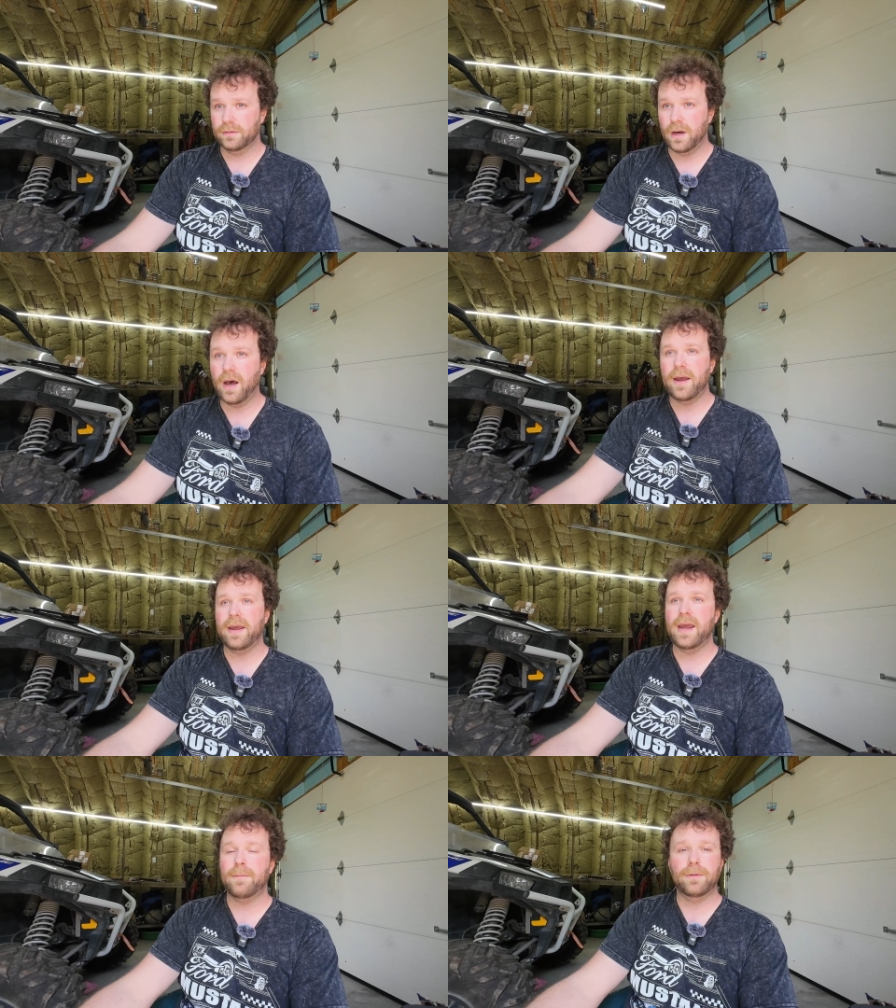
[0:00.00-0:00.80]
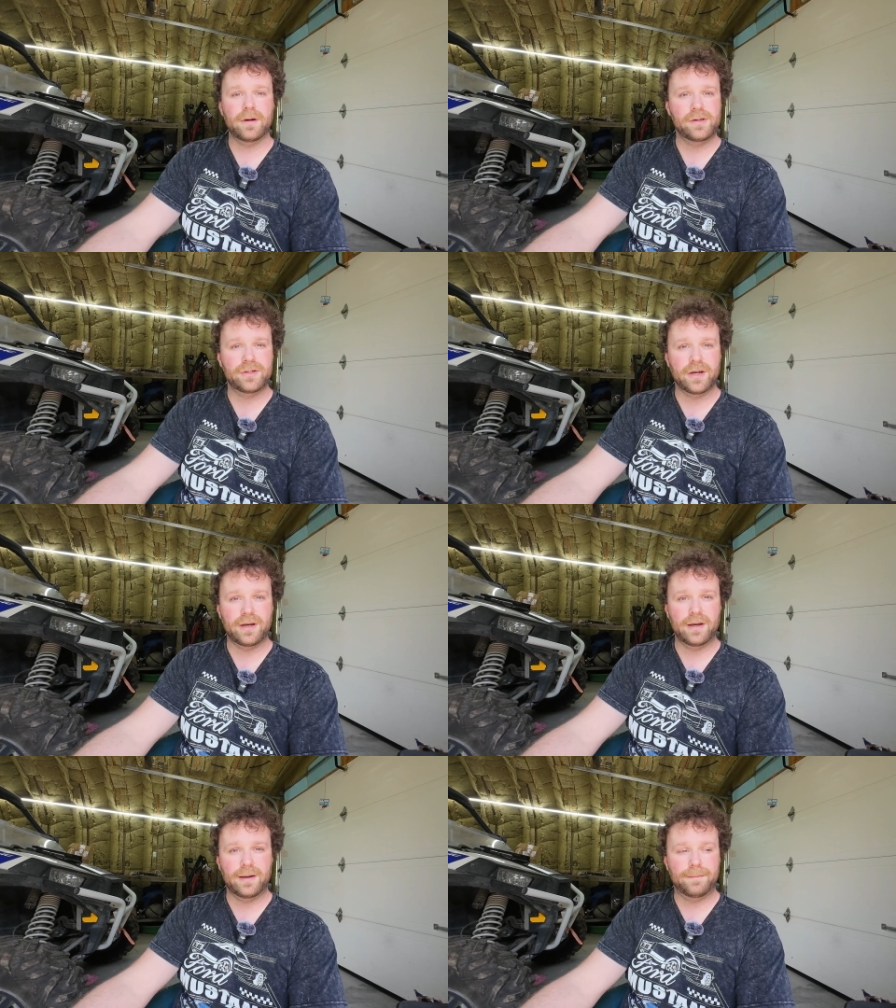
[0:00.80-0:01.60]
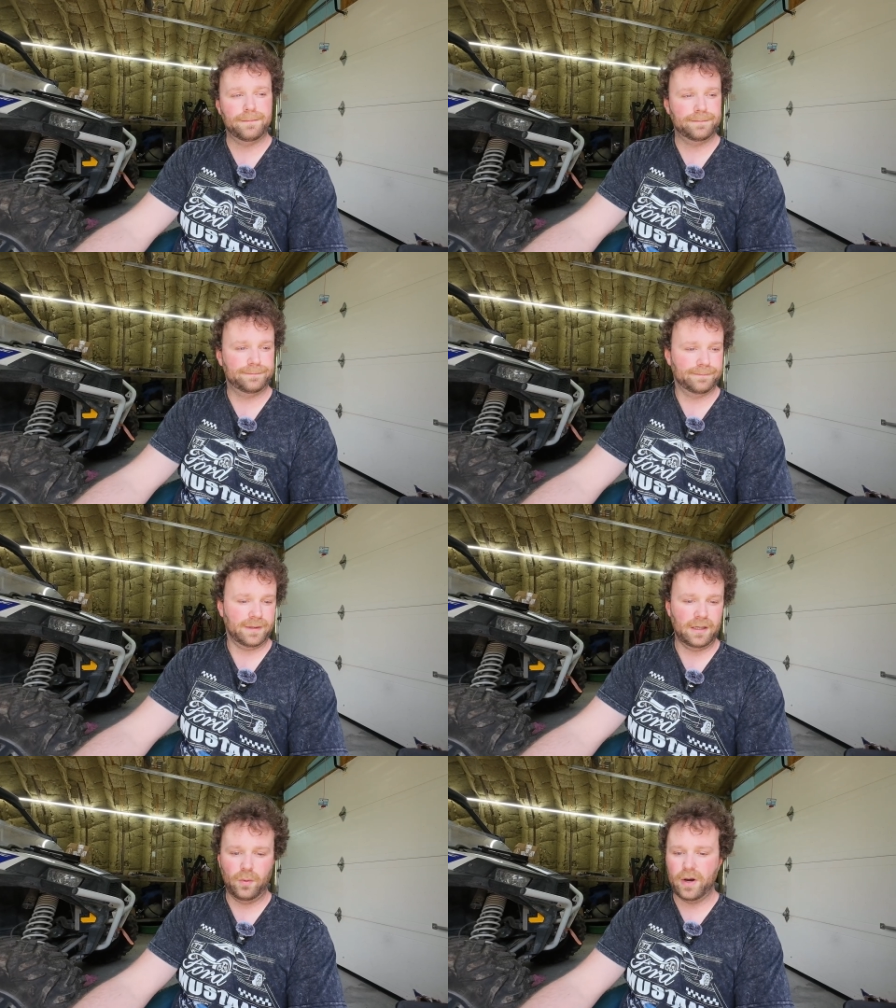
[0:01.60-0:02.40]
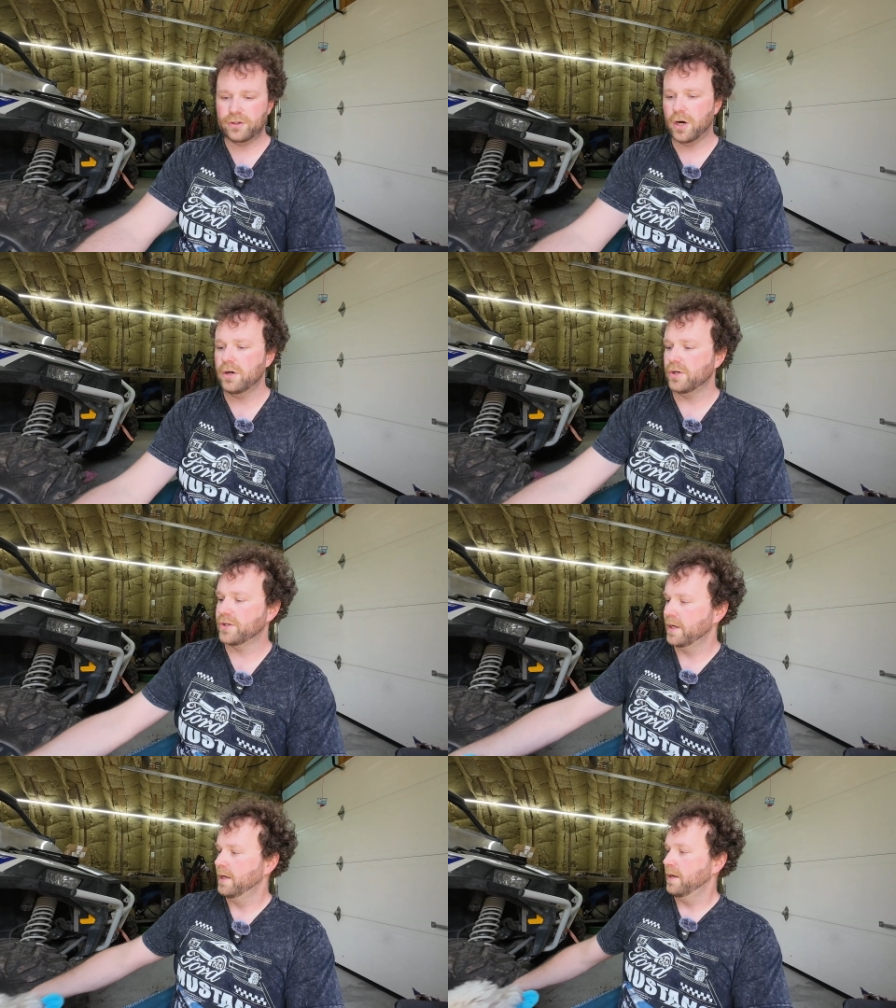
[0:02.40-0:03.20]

high amperage uh, kilowatt chargers.